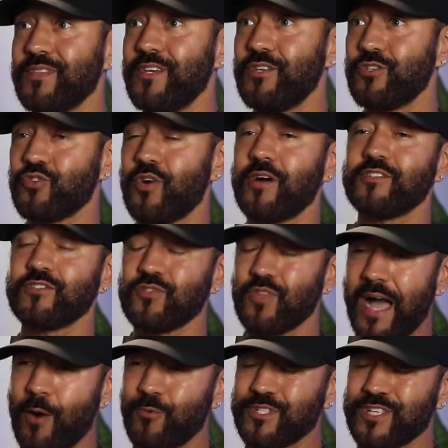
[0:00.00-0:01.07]
Mm-hmm. So I was,
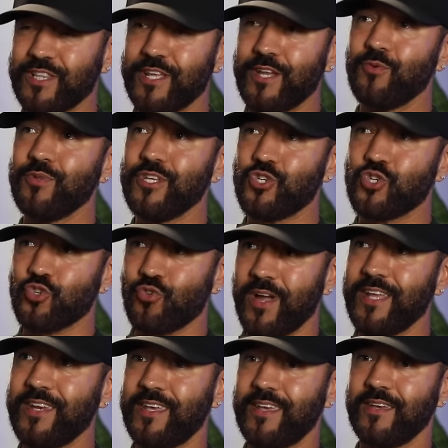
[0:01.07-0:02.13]
I was literally
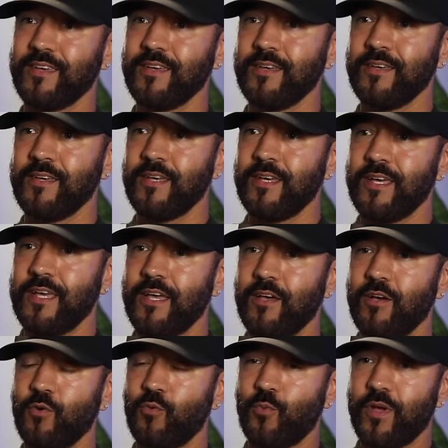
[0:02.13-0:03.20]
training
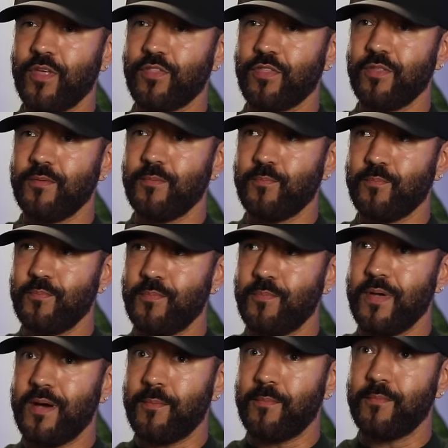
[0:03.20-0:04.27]
with
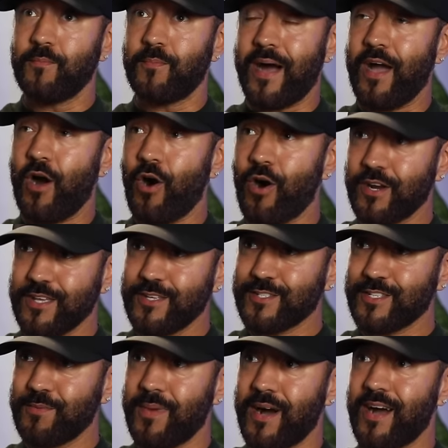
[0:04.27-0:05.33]
my
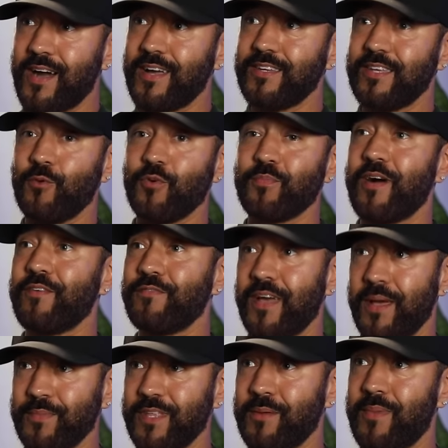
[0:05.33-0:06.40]
audience in mind and with my
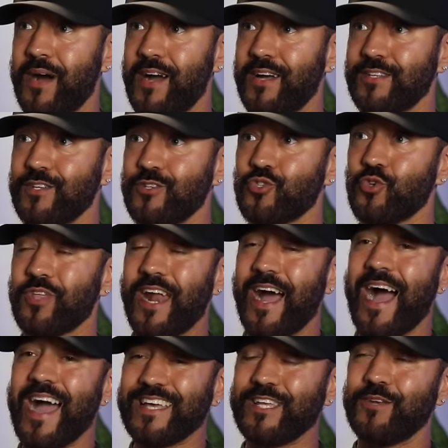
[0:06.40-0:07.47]
family in mind so mm-hmm. that
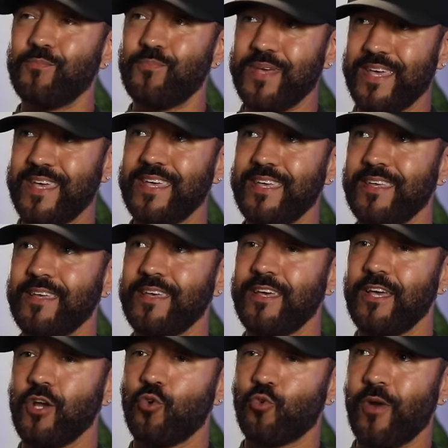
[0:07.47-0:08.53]
I can be
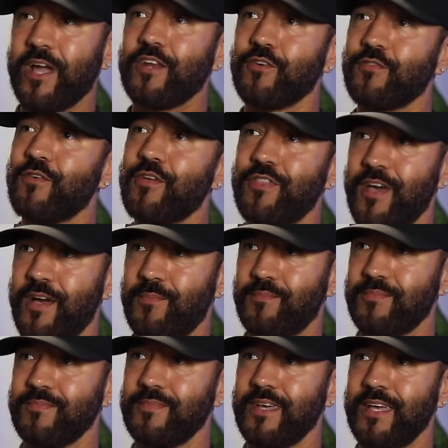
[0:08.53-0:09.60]
greater for
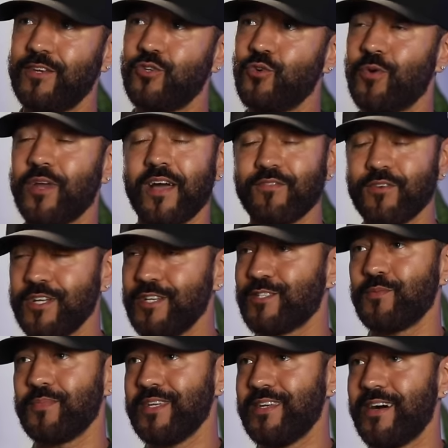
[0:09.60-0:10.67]
them yeah. and do whatever
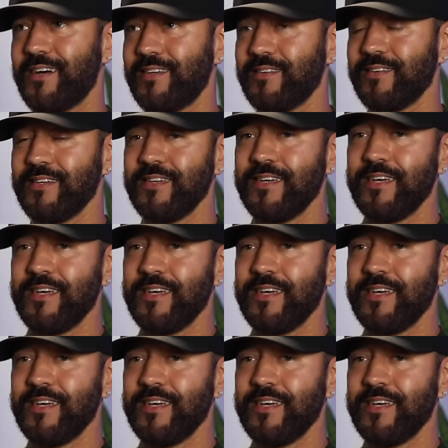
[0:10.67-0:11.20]
needs to be done.